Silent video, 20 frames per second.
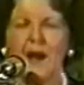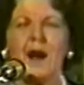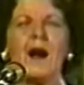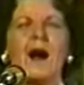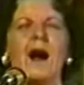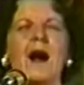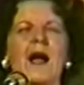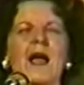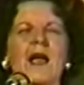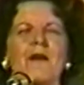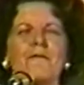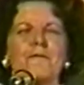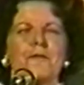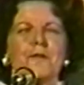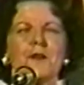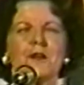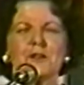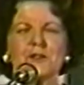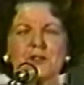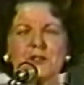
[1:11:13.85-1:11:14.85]
I have
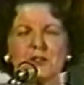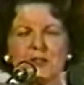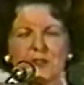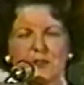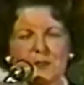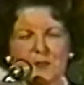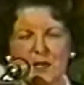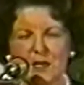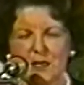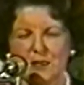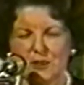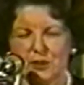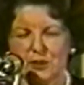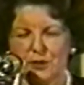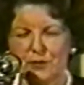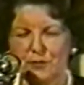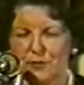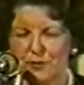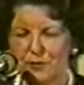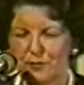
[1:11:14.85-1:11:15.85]
things to say to
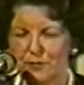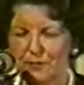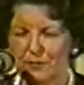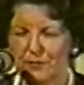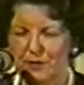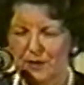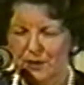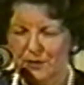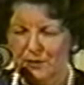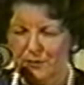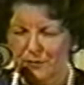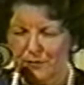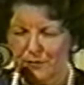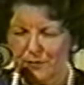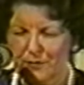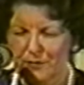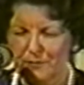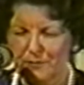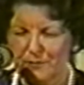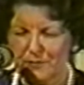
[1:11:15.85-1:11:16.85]
you in your
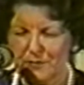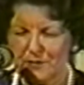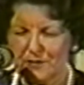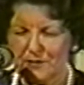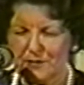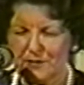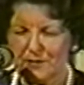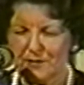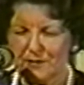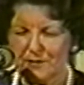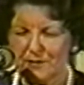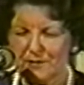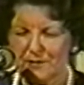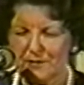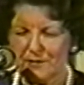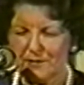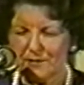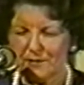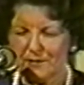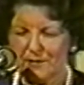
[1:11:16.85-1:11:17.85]
groups,
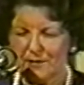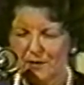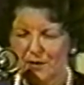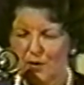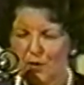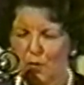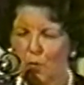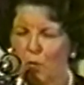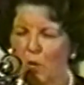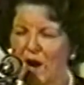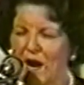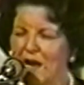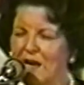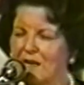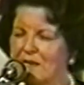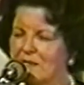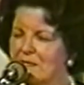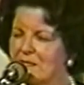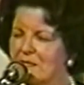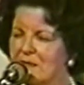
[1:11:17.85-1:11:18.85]

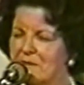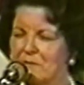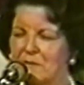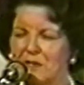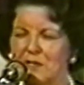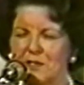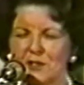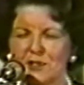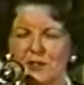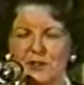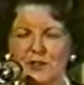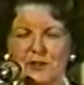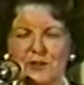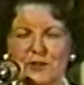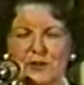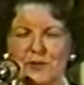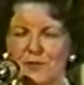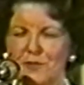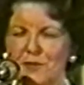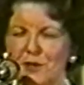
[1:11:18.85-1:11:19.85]
ways to minister
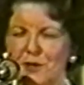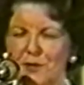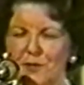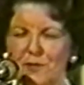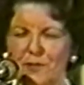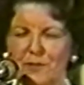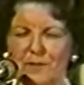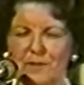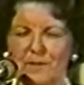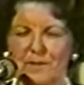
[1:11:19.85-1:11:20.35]
to you,